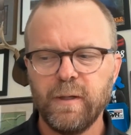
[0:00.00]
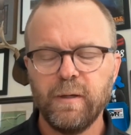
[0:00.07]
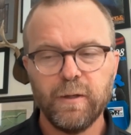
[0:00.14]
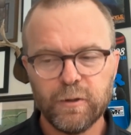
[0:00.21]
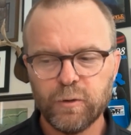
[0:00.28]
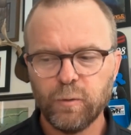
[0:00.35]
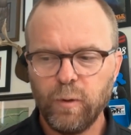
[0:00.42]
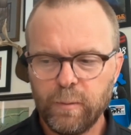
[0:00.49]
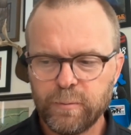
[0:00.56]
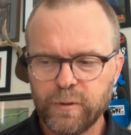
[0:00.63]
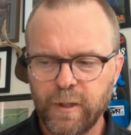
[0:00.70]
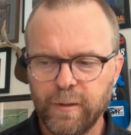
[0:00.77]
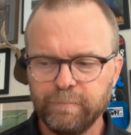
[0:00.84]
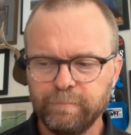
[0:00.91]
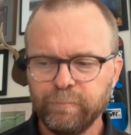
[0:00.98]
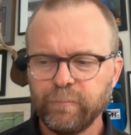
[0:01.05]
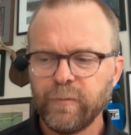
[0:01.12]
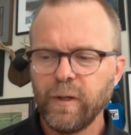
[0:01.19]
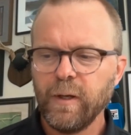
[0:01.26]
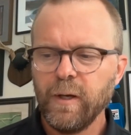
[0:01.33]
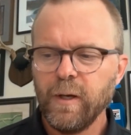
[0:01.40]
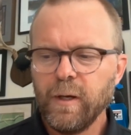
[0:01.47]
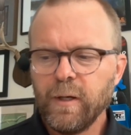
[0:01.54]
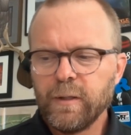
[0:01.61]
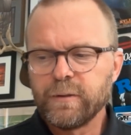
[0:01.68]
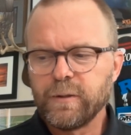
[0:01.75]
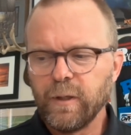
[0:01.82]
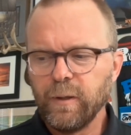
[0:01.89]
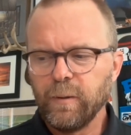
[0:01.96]
is a website.
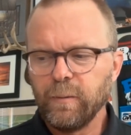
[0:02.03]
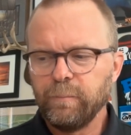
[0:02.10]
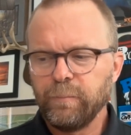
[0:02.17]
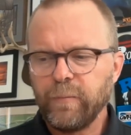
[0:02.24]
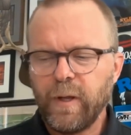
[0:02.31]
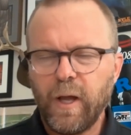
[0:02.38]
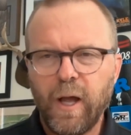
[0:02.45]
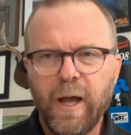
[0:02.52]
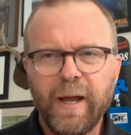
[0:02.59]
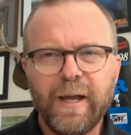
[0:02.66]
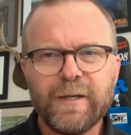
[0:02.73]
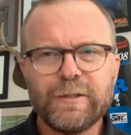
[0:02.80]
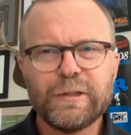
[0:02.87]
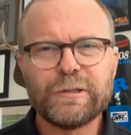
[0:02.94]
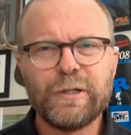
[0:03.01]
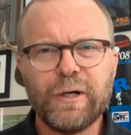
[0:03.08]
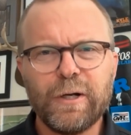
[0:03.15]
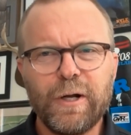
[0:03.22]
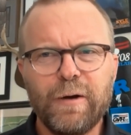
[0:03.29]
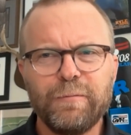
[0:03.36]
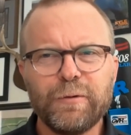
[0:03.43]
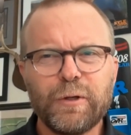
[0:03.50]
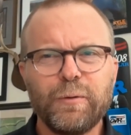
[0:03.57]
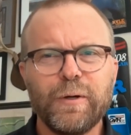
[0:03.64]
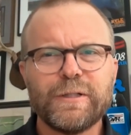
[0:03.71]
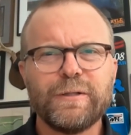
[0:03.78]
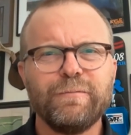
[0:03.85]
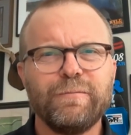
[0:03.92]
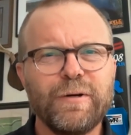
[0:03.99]
So I guess I'll start it off with a
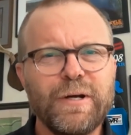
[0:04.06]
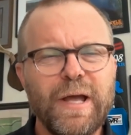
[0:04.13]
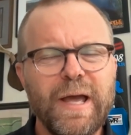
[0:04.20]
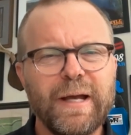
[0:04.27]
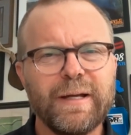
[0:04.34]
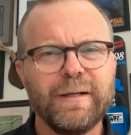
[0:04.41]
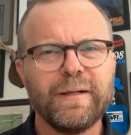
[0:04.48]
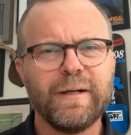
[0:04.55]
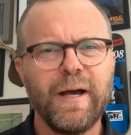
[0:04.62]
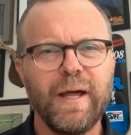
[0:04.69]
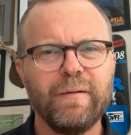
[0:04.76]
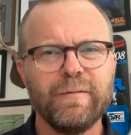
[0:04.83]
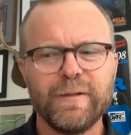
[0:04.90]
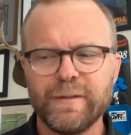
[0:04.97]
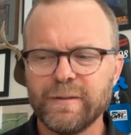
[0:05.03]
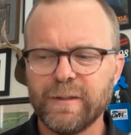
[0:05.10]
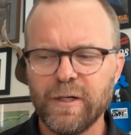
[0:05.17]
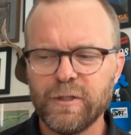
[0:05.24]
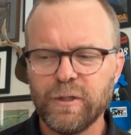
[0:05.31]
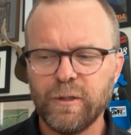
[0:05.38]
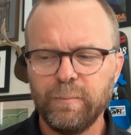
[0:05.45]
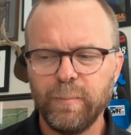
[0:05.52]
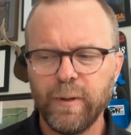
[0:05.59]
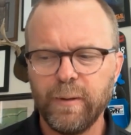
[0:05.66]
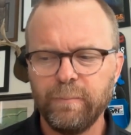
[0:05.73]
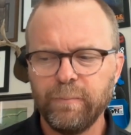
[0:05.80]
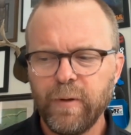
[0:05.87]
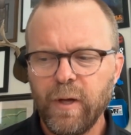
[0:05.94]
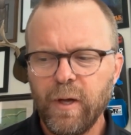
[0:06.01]
question for Nick and kind of a discussion.
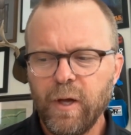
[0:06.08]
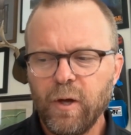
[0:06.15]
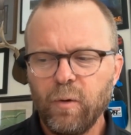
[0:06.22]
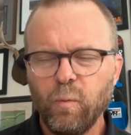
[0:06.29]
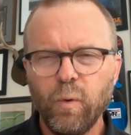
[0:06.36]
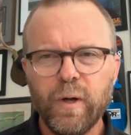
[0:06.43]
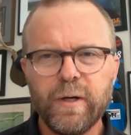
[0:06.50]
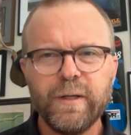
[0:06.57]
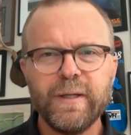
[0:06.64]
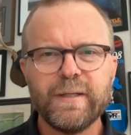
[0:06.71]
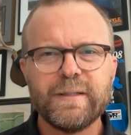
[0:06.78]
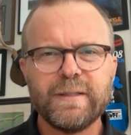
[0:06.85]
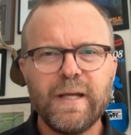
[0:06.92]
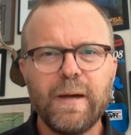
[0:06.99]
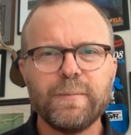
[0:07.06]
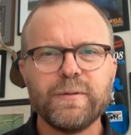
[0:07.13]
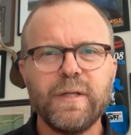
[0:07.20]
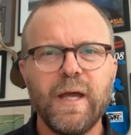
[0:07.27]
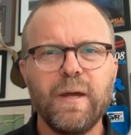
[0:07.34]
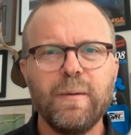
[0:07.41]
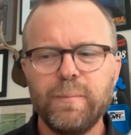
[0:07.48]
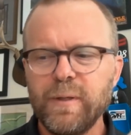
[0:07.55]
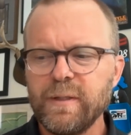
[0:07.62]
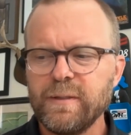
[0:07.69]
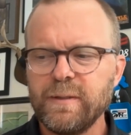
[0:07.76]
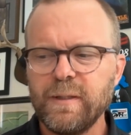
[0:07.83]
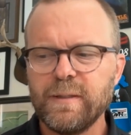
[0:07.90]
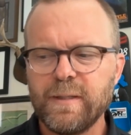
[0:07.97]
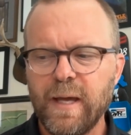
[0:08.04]
But what are the steps that
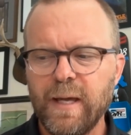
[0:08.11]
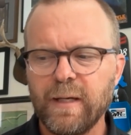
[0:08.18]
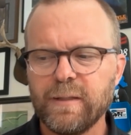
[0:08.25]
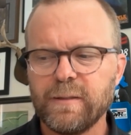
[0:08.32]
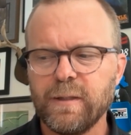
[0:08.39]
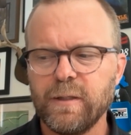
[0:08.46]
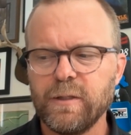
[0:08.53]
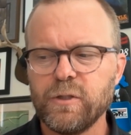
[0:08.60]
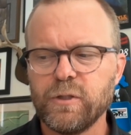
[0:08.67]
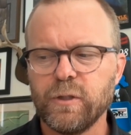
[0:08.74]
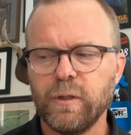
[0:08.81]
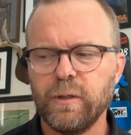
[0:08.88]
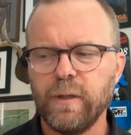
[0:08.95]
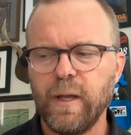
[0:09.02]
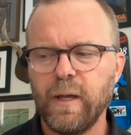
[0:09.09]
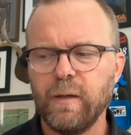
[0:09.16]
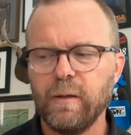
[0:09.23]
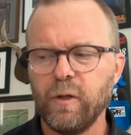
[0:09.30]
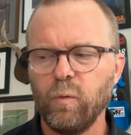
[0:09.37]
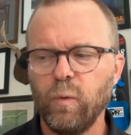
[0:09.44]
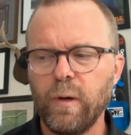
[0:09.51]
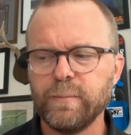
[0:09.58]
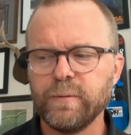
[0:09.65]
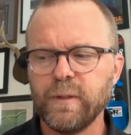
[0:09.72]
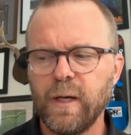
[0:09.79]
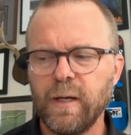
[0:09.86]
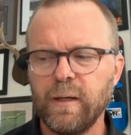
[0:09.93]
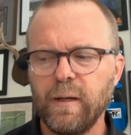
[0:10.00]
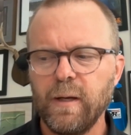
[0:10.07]
MPC takes to ensure that the
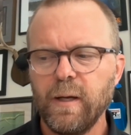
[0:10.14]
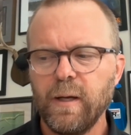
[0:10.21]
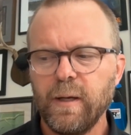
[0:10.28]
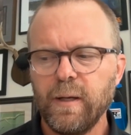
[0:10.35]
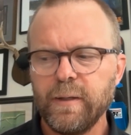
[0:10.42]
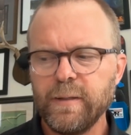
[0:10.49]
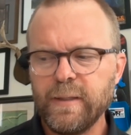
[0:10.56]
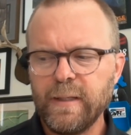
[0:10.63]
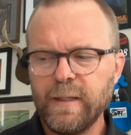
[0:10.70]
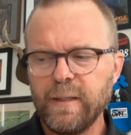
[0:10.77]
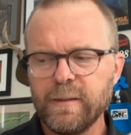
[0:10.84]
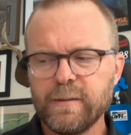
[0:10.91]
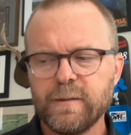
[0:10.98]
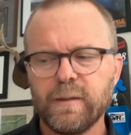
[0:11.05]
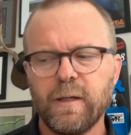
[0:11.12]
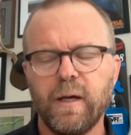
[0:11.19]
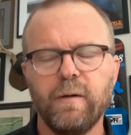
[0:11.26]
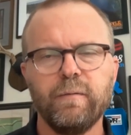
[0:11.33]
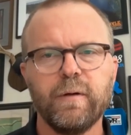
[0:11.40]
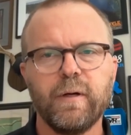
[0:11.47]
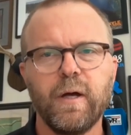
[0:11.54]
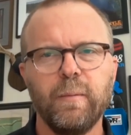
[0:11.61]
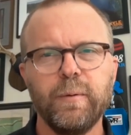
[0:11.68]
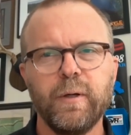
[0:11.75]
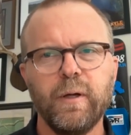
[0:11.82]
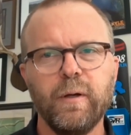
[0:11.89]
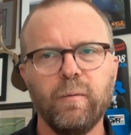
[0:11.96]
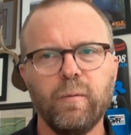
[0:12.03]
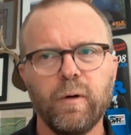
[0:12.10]
website needs of a
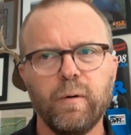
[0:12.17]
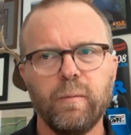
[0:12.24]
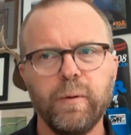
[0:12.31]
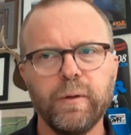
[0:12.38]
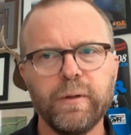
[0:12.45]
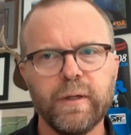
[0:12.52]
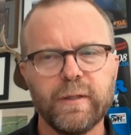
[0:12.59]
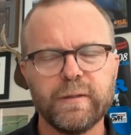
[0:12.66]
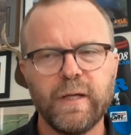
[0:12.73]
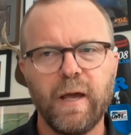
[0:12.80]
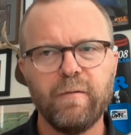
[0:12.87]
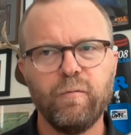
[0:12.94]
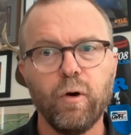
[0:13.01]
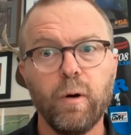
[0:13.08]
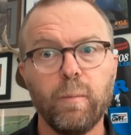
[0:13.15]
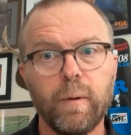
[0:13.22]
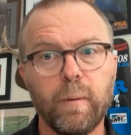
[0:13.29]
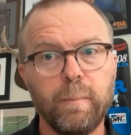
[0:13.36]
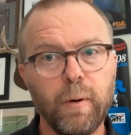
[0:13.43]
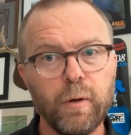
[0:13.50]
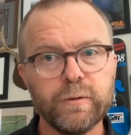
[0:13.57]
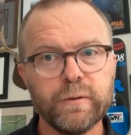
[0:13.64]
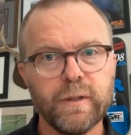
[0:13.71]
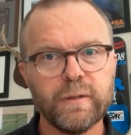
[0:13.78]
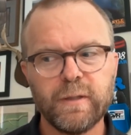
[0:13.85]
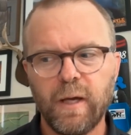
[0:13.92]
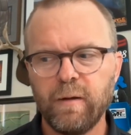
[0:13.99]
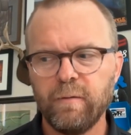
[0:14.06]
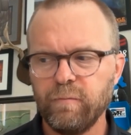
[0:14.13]
company we're building a site for or proposing a
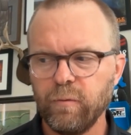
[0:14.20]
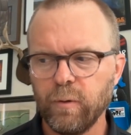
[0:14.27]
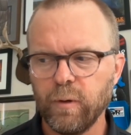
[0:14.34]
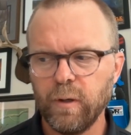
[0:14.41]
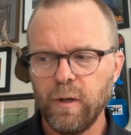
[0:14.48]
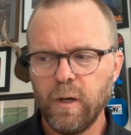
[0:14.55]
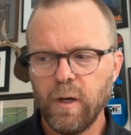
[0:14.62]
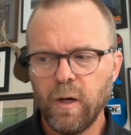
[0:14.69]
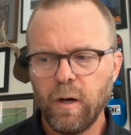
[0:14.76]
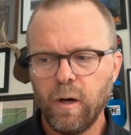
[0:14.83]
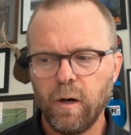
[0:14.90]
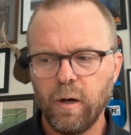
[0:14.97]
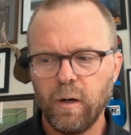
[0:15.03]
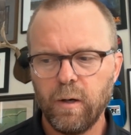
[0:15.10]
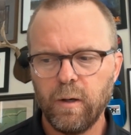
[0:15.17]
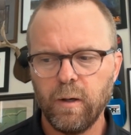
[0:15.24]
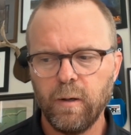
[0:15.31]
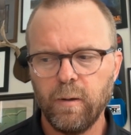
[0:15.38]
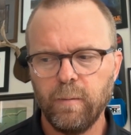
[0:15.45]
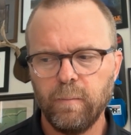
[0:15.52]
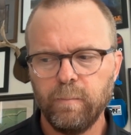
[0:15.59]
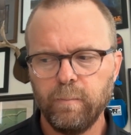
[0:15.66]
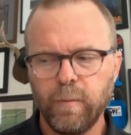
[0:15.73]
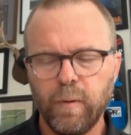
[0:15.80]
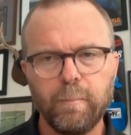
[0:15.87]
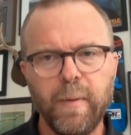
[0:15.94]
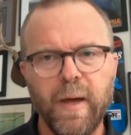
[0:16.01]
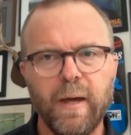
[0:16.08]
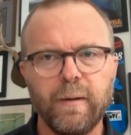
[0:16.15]
site for are
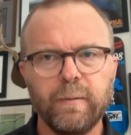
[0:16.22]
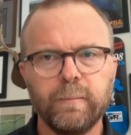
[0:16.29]
met?